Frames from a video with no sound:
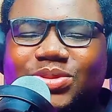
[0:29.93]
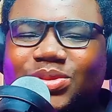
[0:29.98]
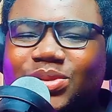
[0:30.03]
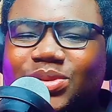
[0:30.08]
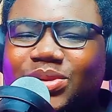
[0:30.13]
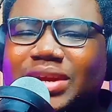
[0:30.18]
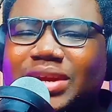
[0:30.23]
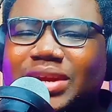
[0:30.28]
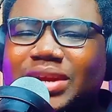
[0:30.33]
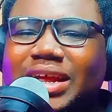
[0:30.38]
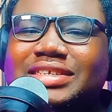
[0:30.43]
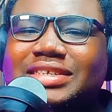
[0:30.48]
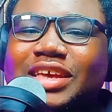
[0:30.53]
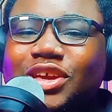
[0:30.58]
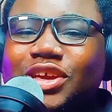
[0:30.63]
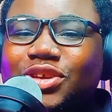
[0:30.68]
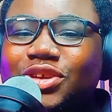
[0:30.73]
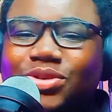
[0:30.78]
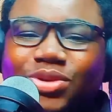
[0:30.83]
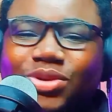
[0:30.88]
that
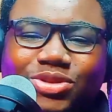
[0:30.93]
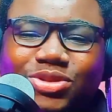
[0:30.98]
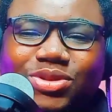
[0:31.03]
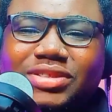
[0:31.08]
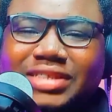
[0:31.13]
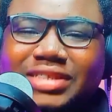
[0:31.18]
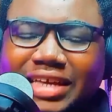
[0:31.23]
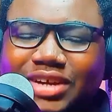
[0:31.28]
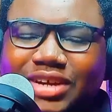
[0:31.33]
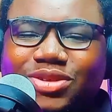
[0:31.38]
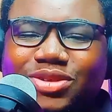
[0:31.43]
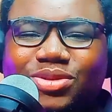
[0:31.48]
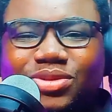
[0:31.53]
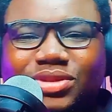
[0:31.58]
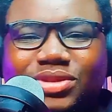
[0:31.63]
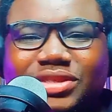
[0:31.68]
you also take note,